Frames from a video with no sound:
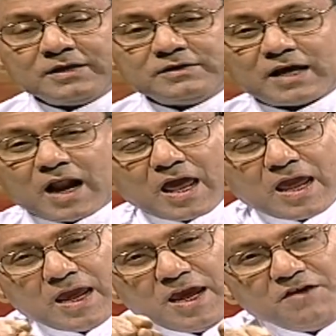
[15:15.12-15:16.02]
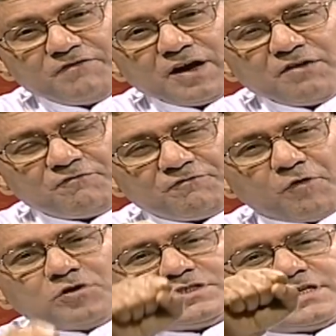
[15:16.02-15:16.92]
there are evil
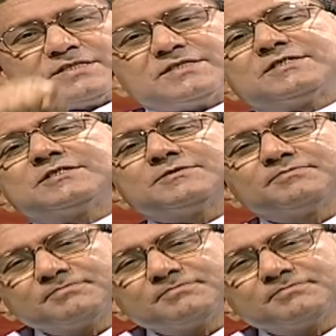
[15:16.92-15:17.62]
forces